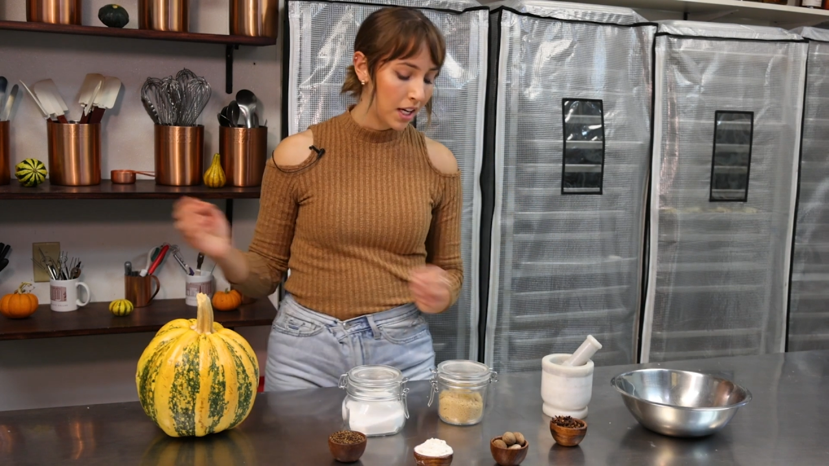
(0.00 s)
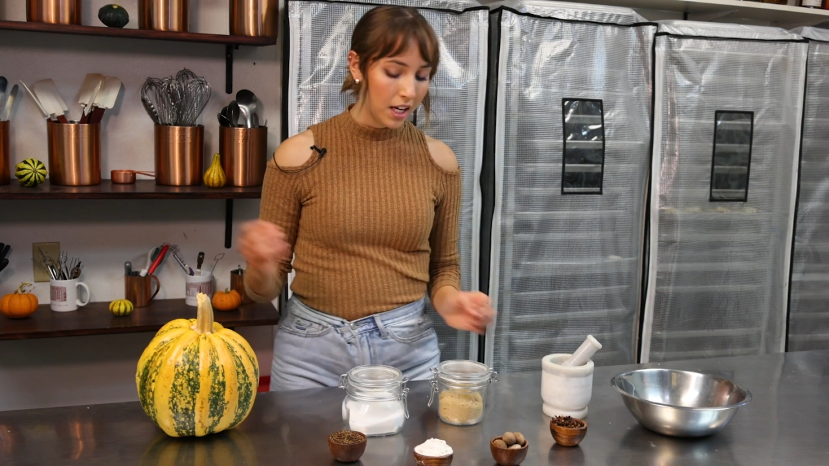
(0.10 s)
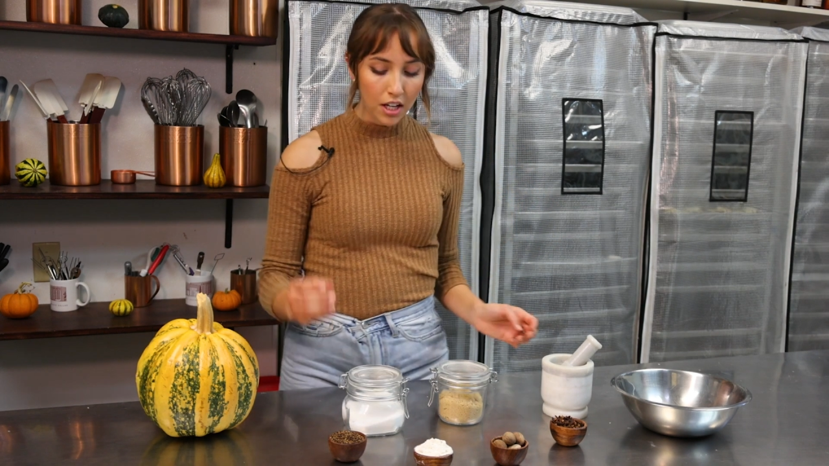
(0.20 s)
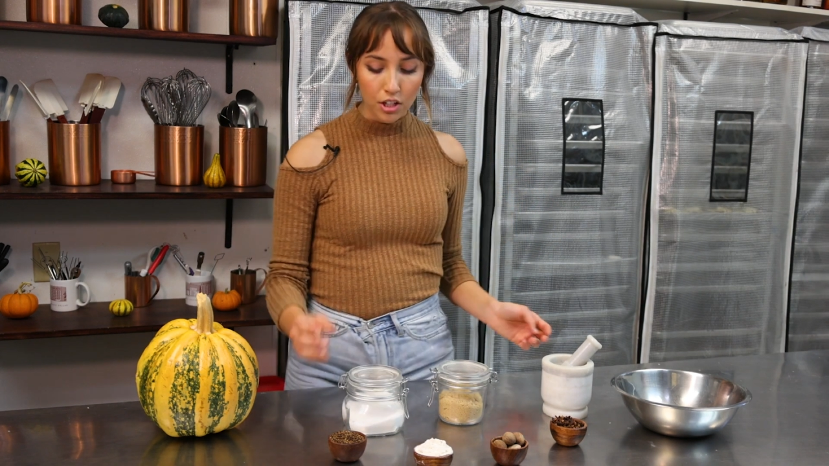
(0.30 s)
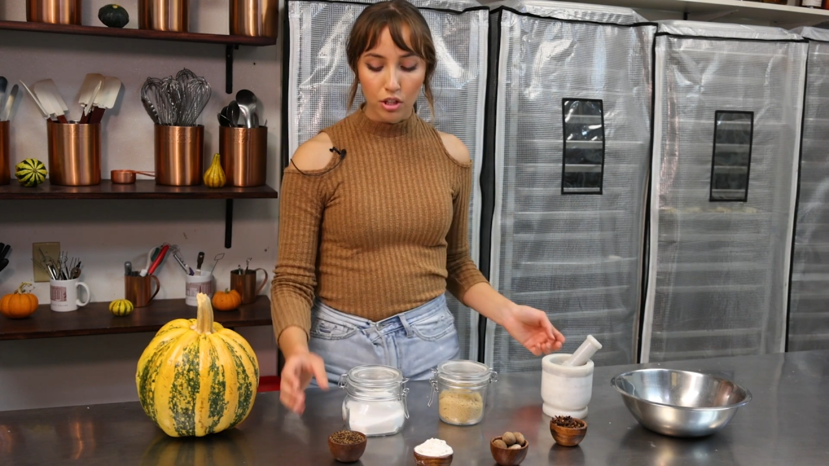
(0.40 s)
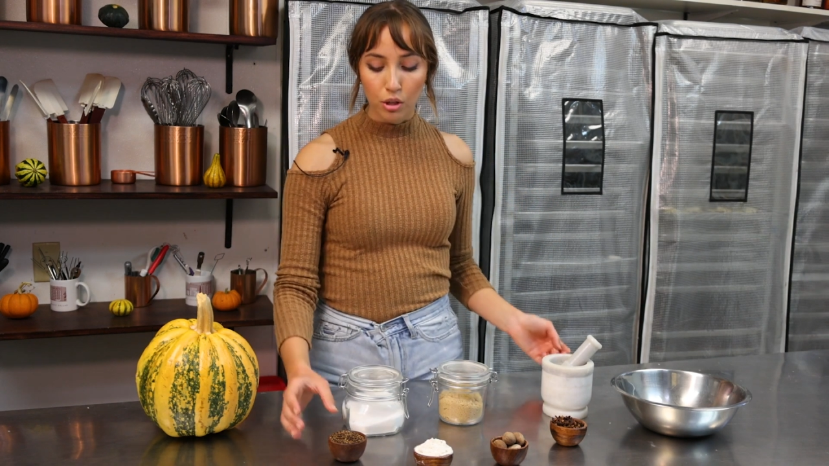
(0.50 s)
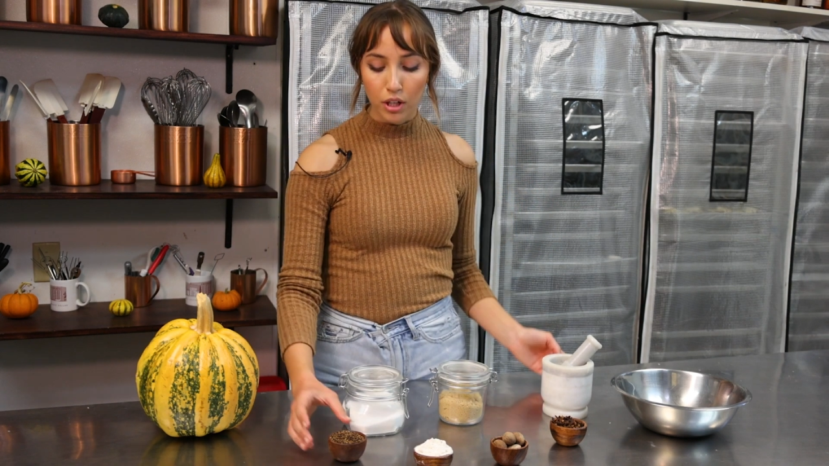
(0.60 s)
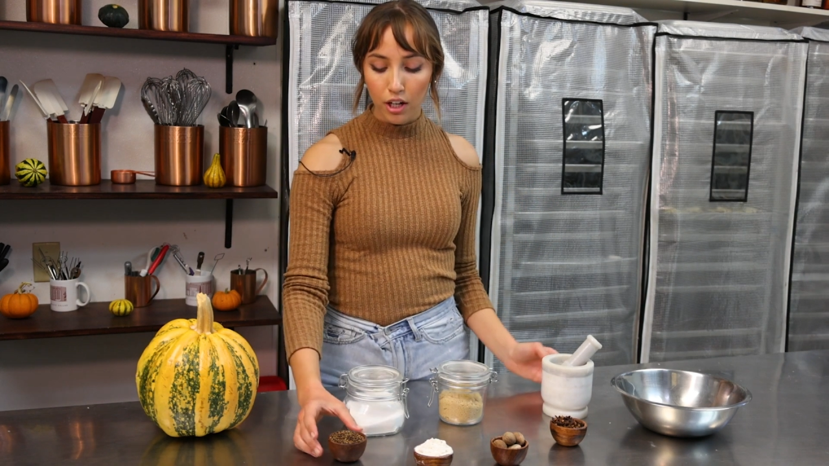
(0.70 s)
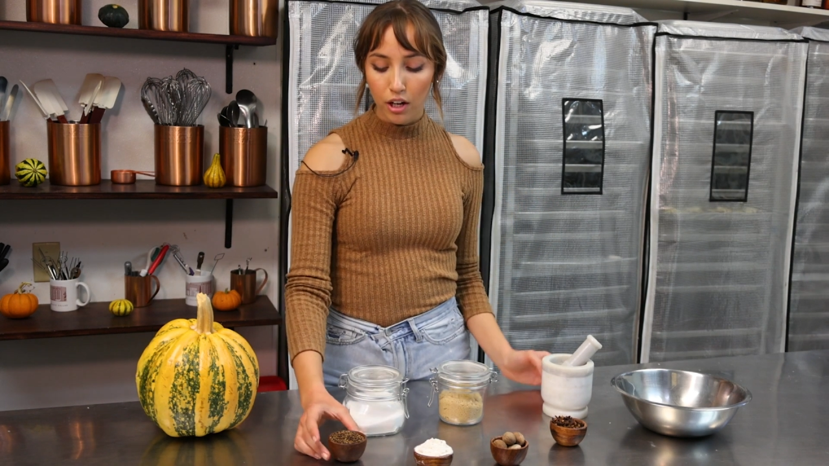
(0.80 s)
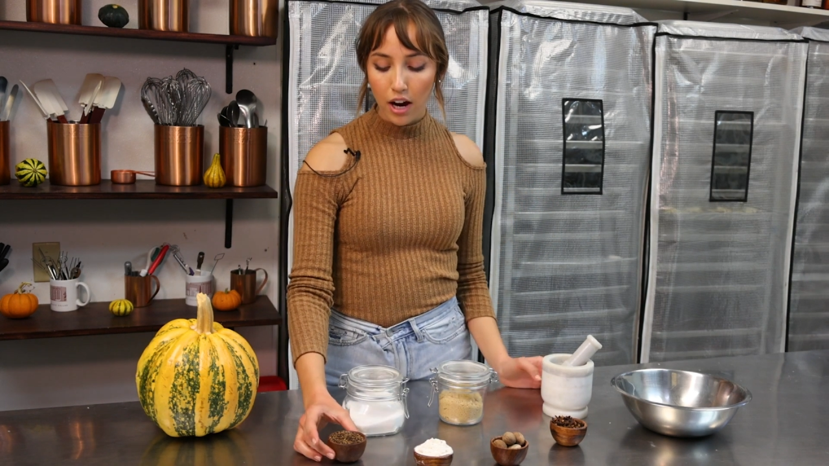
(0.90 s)
So
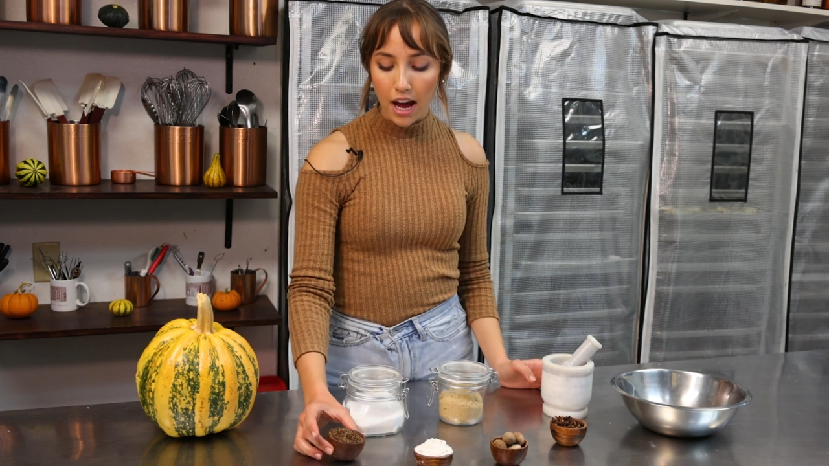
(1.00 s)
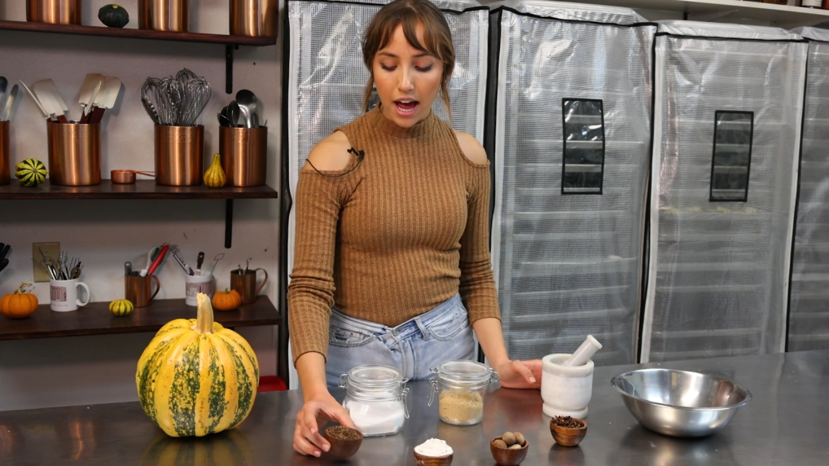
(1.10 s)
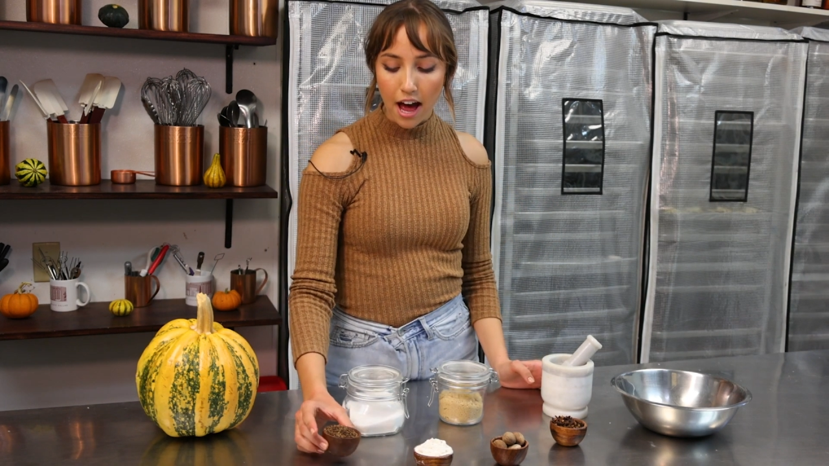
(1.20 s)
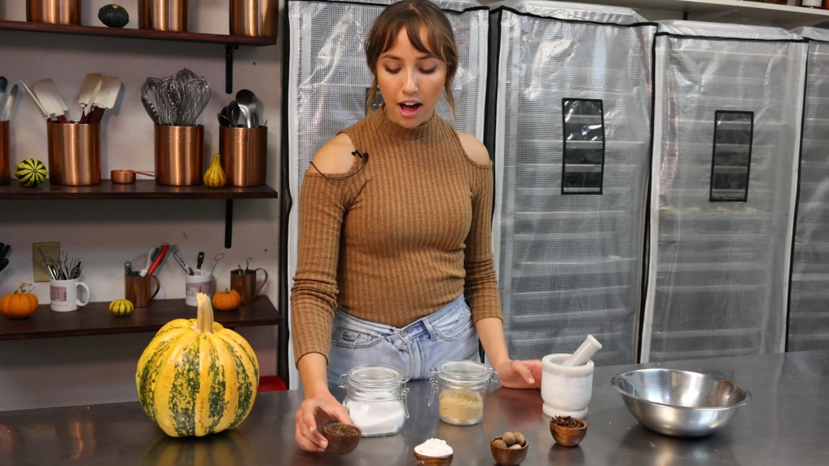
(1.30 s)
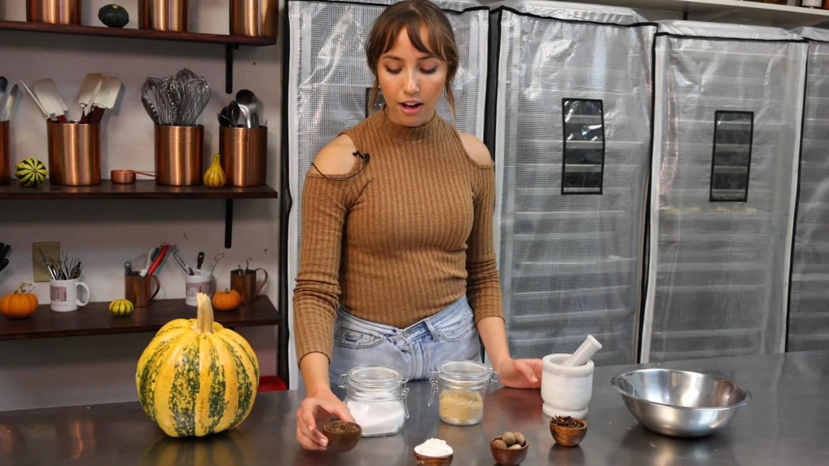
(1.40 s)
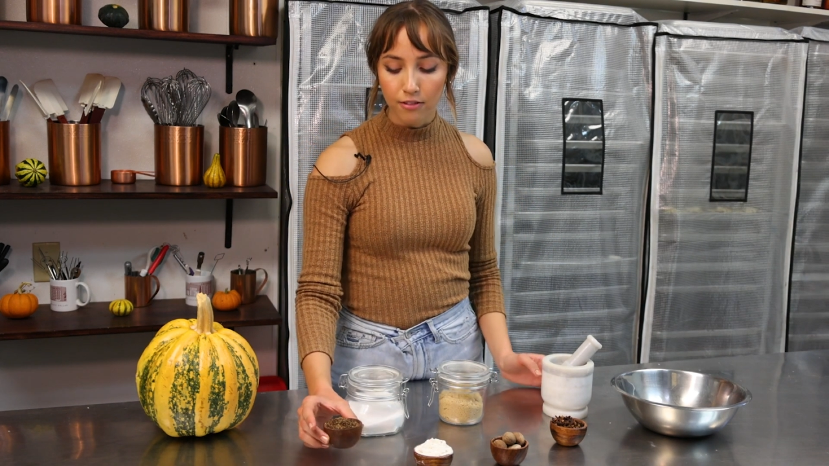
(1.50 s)
here I have